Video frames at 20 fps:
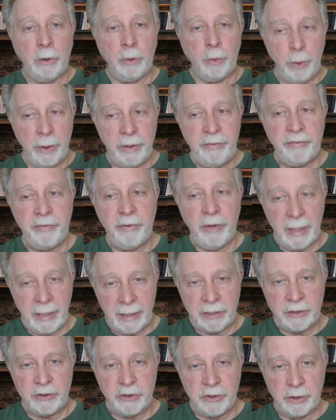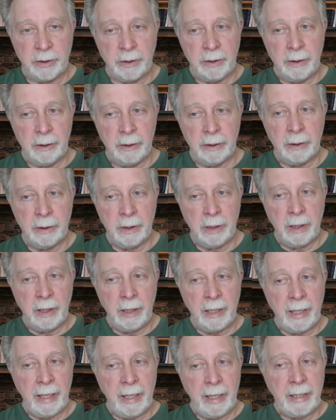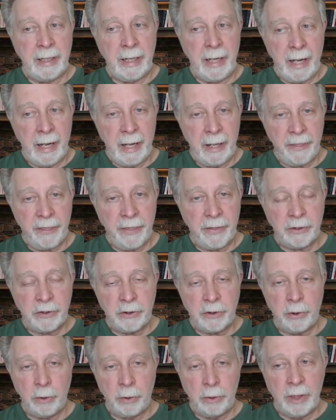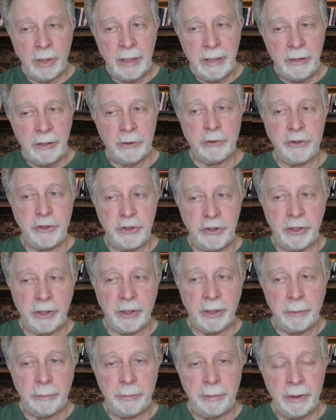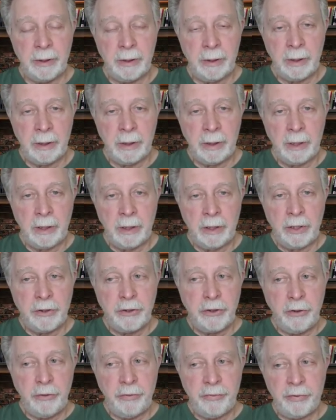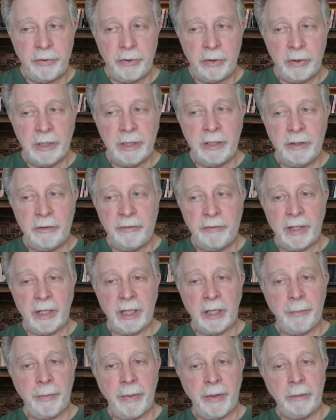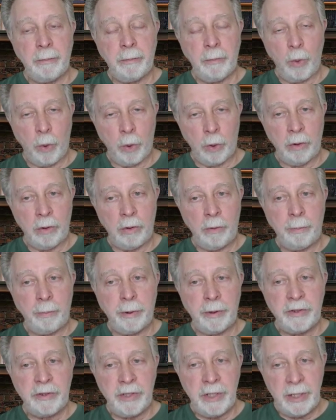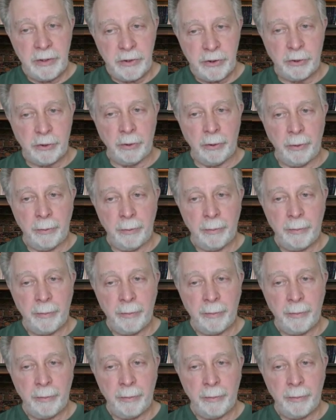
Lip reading: reflection, and ethical leadership to fully develop their moral potential.